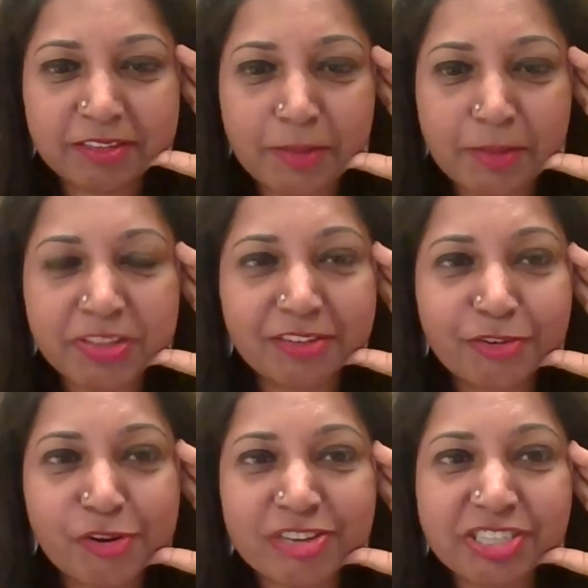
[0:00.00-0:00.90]
I mean, the
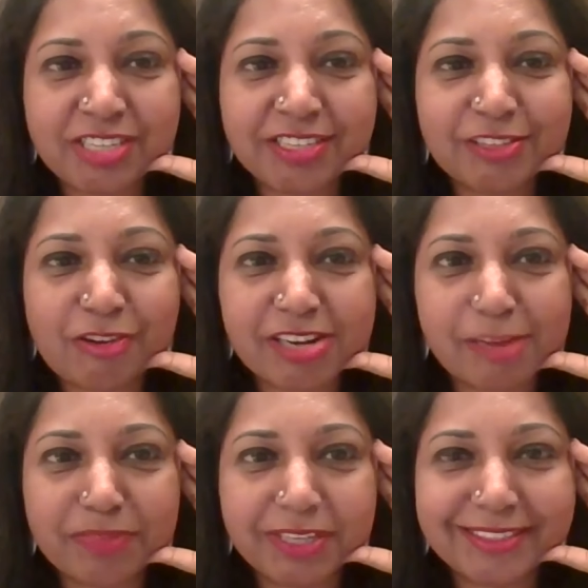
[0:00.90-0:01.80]
question is not
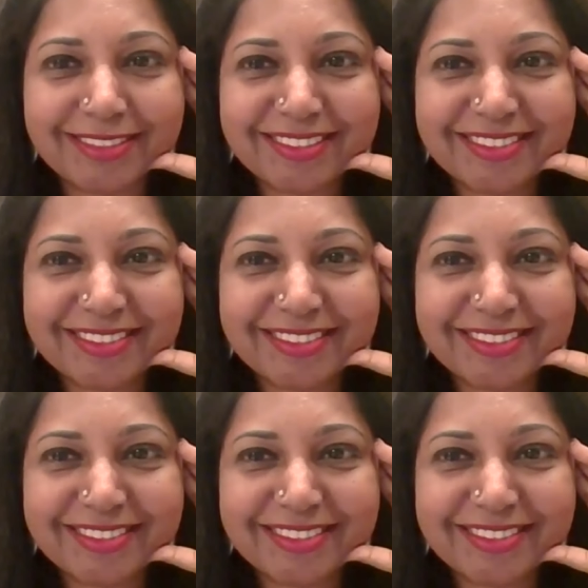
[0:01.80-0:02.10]
complete.